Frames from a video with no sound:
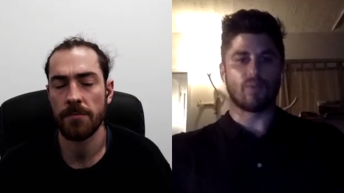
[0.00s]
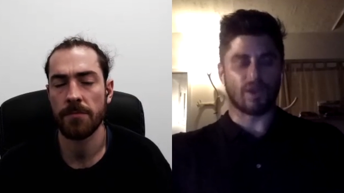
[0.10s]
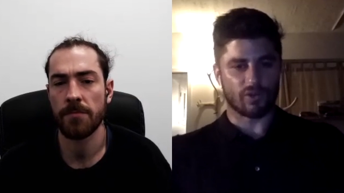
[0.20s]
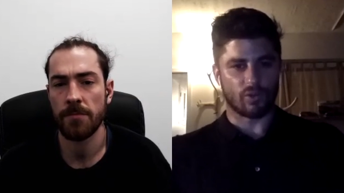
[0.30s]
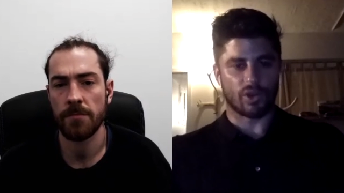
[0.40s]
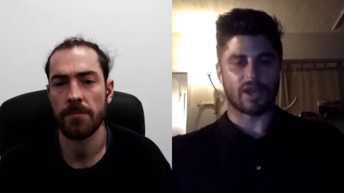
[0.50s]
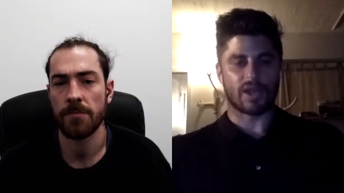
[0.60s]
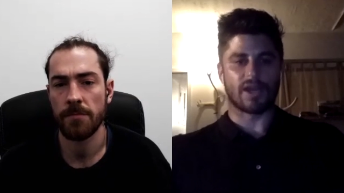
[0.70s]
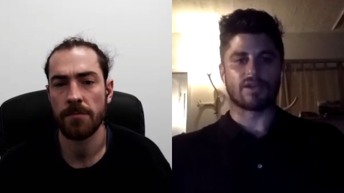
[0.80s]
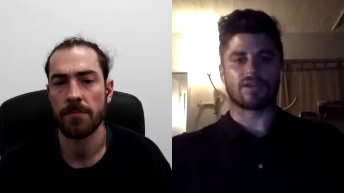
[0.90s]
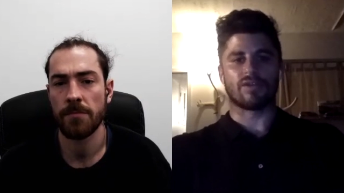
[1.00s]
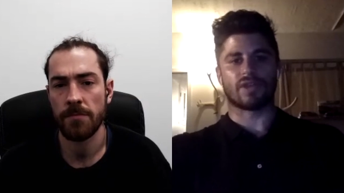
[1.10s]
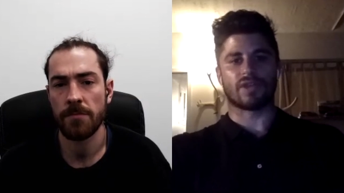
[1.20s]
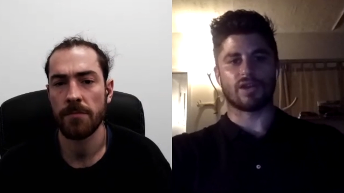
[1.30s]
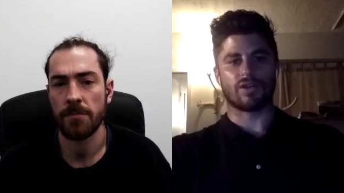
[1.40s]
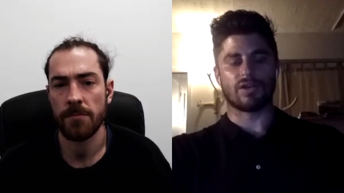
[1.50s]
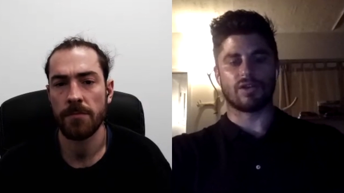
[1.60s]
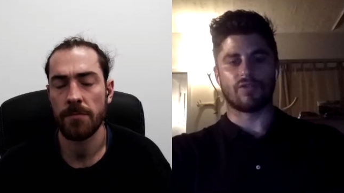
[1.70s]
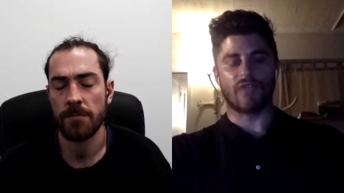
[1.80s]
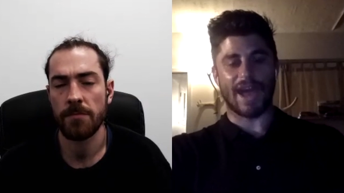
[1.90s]
Speaker 1: have to work it out ourselves later. And
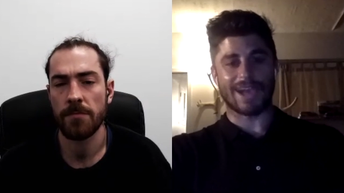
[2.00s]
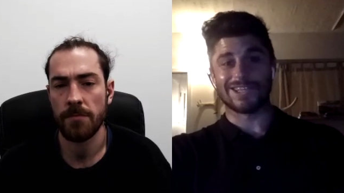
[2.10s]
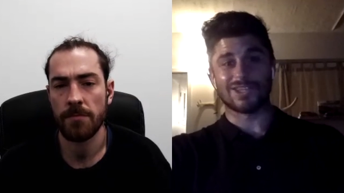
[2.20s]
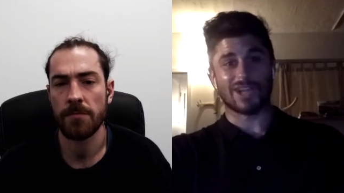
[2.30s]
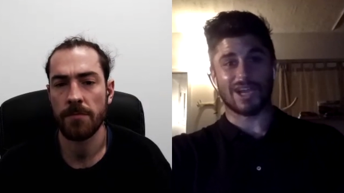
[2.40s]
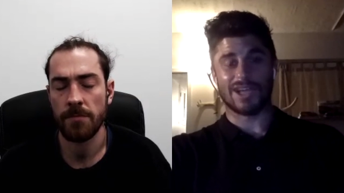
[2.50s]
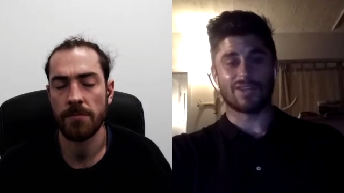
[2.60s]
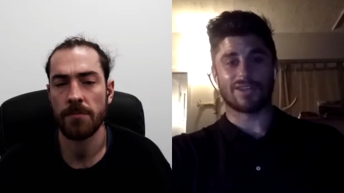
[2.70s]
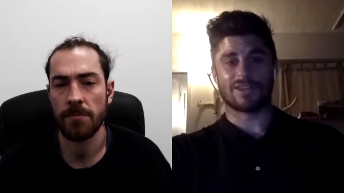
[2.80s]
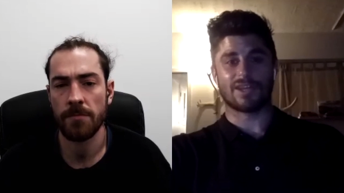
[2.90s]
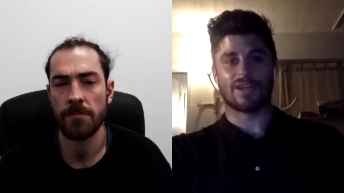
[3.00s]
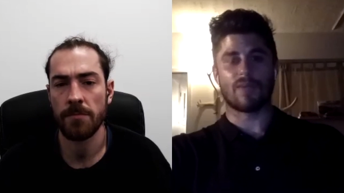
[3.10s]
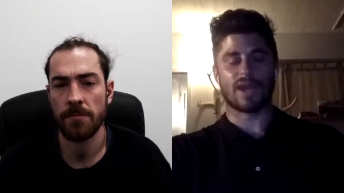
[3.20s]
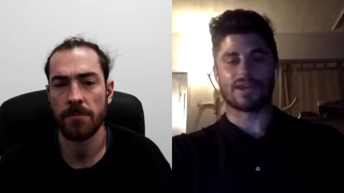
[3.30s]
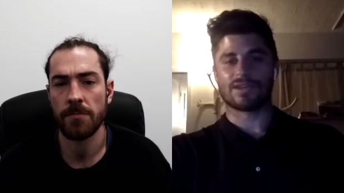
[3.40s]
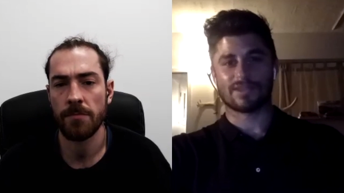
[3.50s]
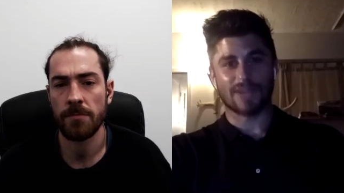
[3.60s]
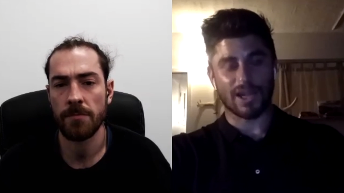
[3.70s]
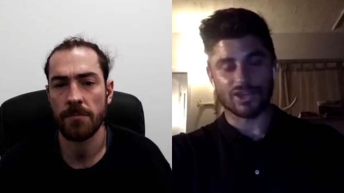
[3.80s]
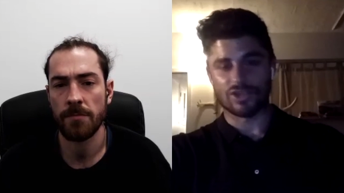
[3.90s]
if that can change, that's how you make
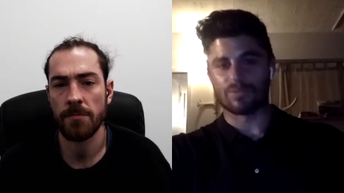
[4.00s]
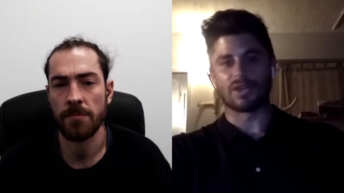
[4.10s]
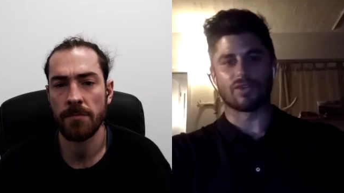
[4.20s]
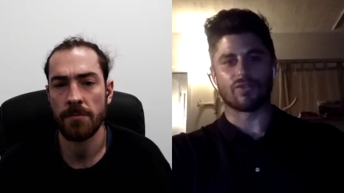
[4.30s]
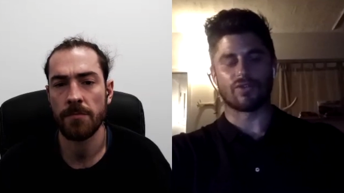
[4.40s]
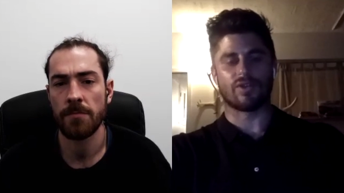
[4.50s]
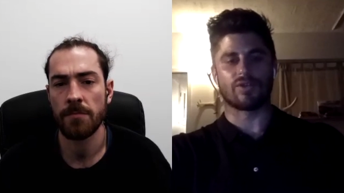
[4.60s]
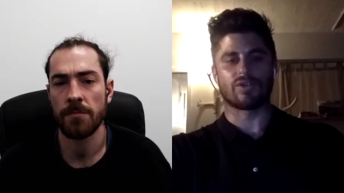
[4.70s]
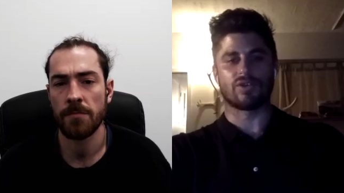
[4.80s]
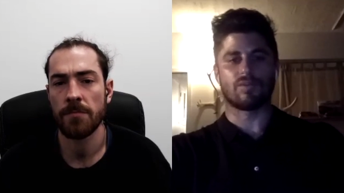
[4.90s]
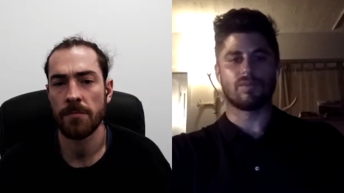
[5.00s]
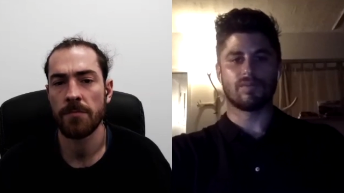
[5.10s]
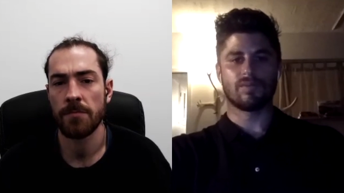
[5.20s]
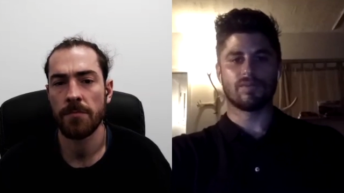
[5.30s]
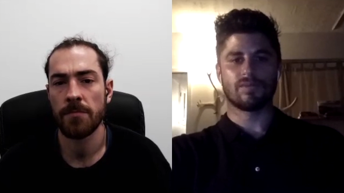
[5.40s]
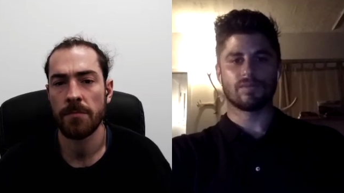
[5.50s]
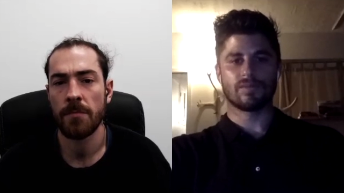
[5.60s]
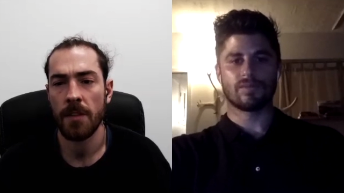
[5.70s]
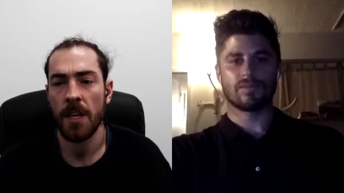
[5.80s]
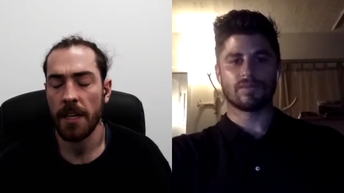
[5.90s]
such a big difference long term.
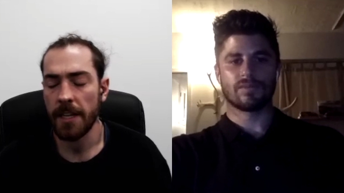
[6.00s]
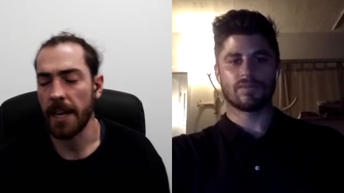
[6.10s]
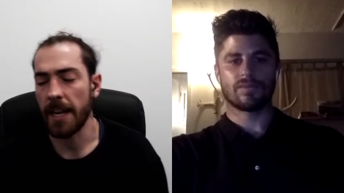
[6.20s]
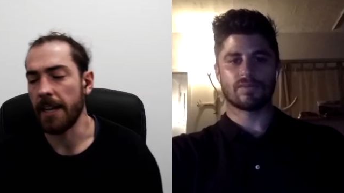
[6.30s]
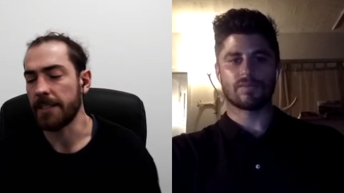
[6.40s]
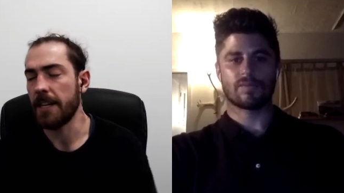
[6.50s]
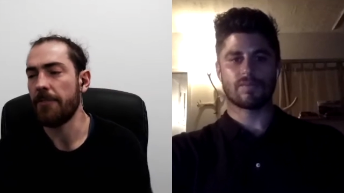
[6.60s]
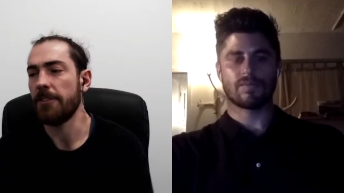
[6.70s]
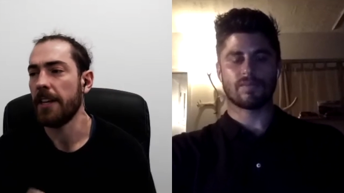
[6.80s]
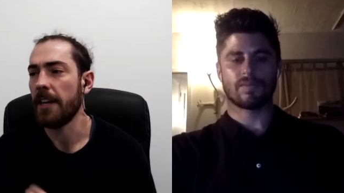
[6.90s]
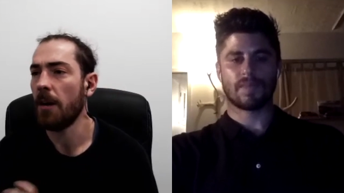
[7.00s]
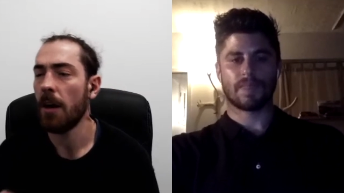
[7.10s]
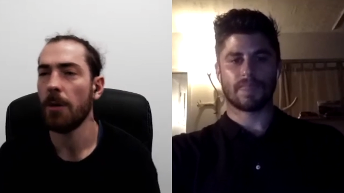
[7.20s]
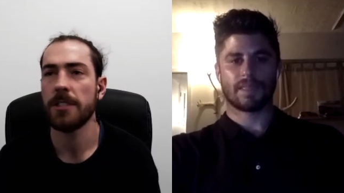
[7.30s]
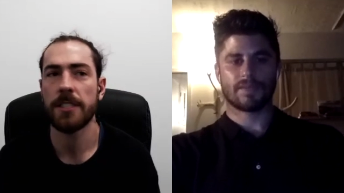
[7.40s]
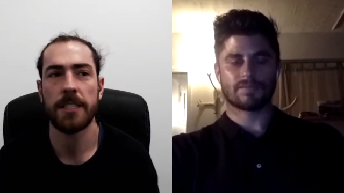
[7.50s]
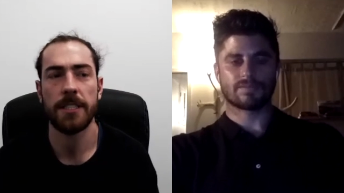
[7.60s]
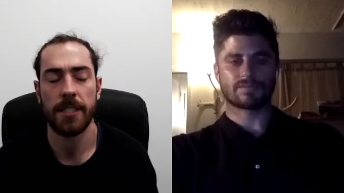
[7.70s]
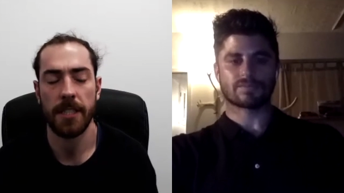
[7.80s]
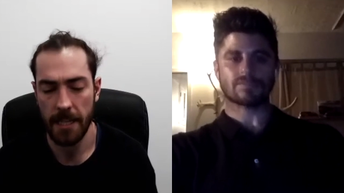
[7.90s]
Speaker 2: Yeah, definitely. I, I, was listening
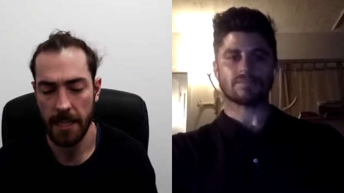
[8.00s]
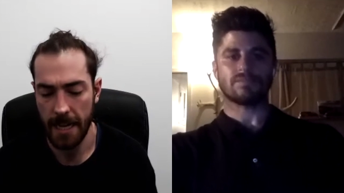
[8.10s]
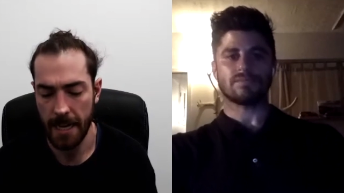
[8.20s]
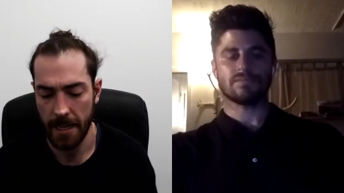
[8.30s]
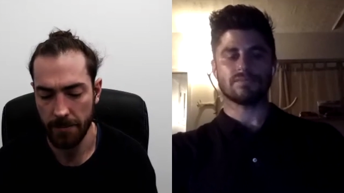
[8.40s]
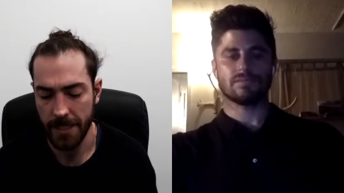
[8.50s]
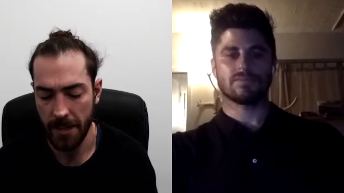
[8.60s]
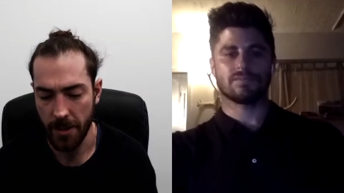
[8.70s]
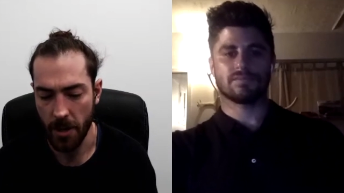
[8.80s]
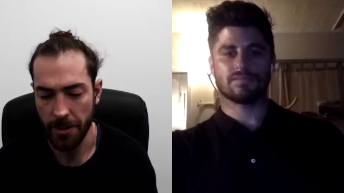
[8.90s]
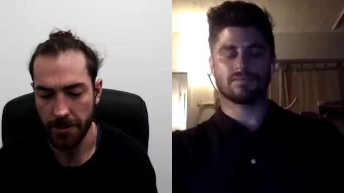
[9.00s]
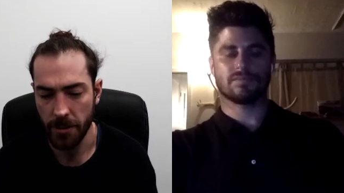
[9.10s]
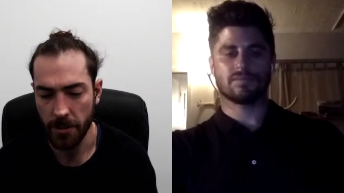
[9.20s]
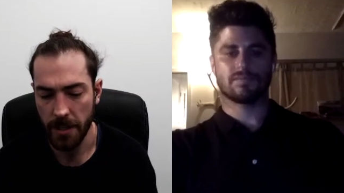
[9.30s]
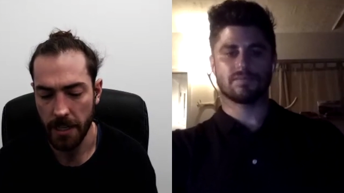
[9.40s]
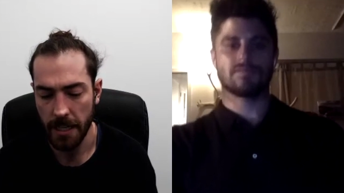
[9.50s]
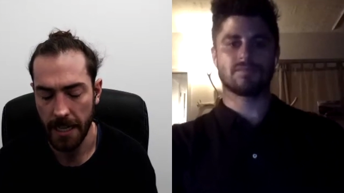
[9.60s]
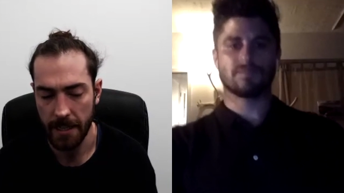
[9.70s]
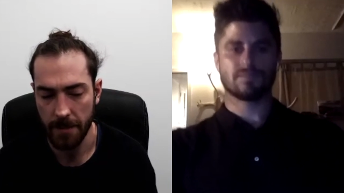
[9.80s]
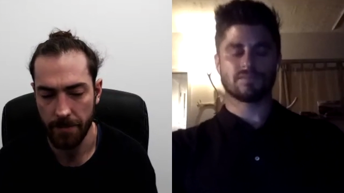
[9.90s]
to um, Seth Godin talk,
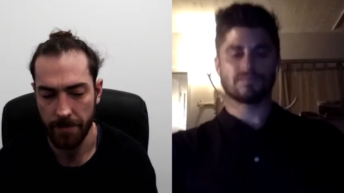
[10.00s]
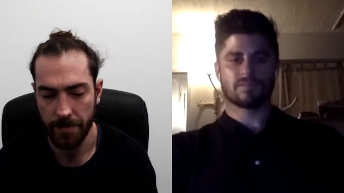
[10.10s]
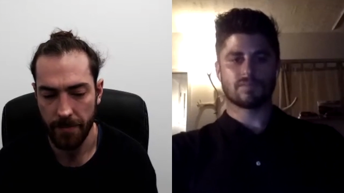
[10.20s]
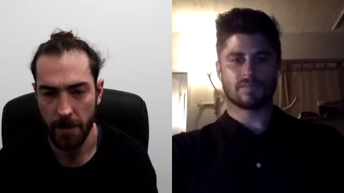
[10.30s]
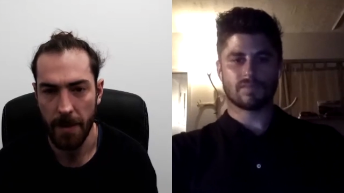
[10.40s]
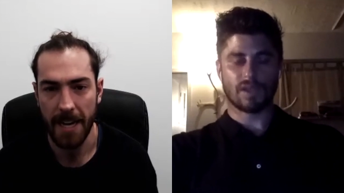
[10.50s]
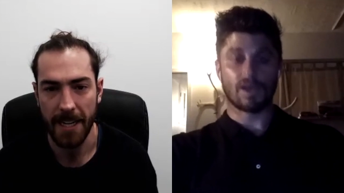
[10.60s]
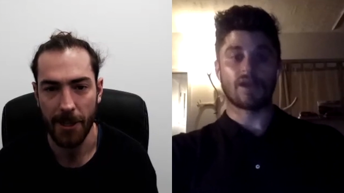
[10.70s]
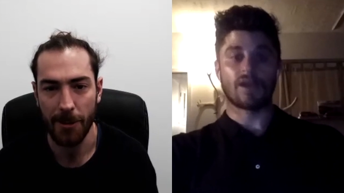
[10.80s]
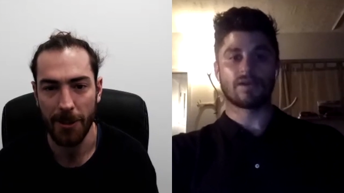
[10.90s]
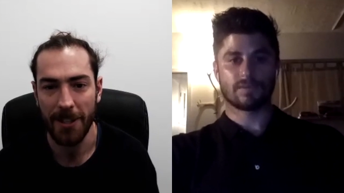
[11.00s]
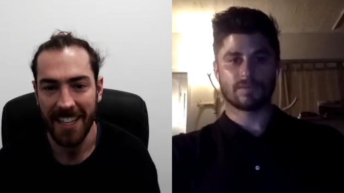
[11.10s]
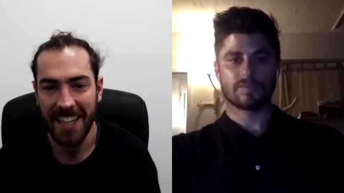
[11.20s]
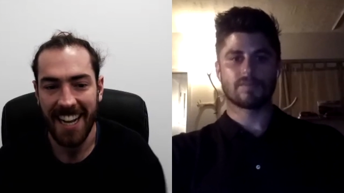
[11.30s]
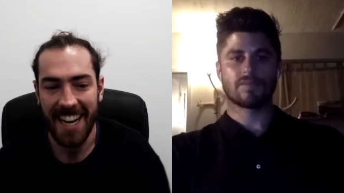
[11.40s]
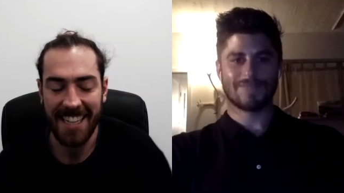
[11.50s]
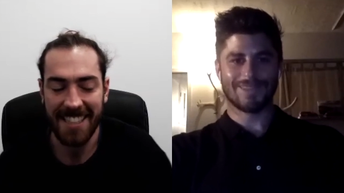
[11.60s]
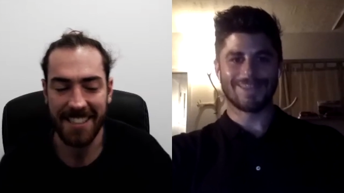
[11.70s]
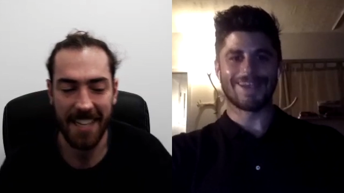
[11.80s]
um, marketing guru, and yeah.